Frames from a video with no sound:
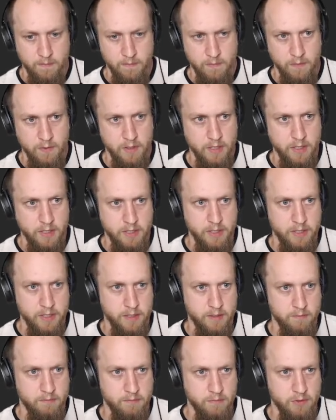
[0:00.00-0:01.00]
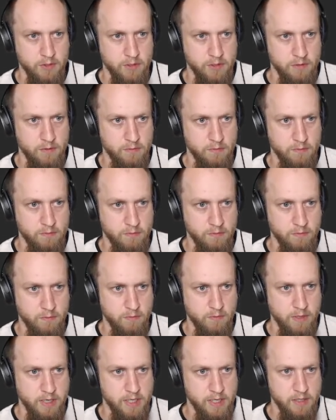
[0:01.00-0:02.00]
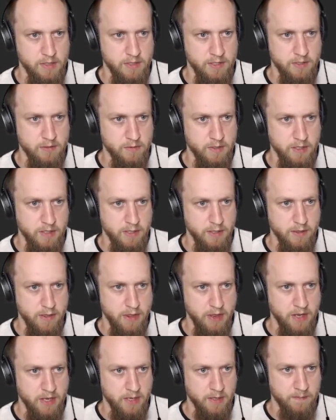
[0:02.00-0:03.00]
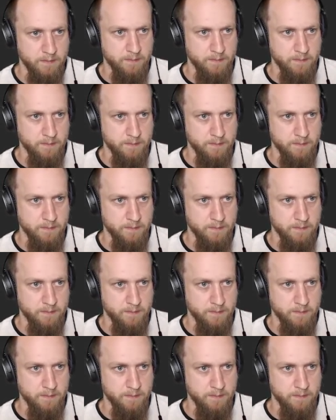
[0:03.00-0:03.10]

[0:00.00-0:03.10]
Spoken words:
Okay, so Gradle is doing a thing.